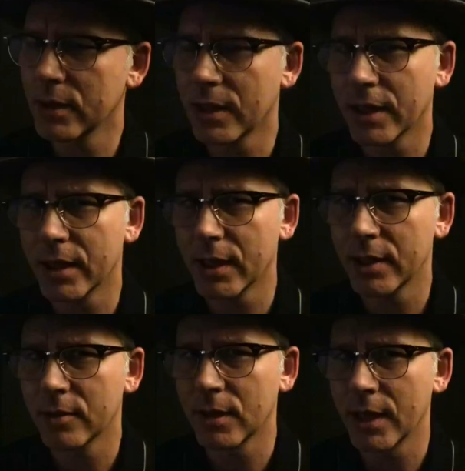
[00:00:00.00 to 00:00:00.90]
that I kind
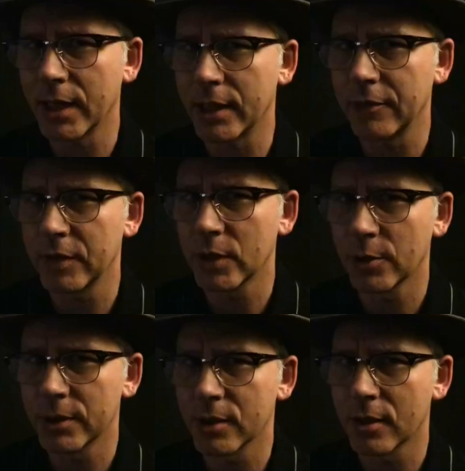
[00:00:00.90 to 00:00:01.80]
of like, even
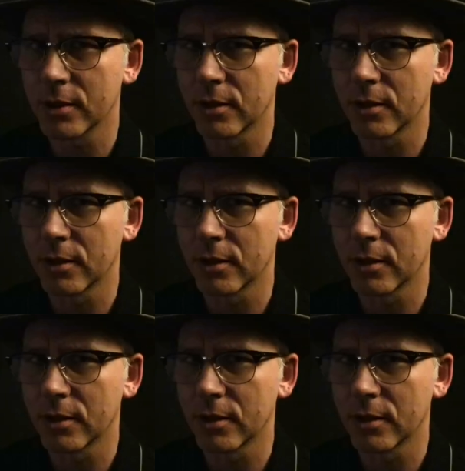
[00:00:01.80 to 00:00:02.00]
though it's odd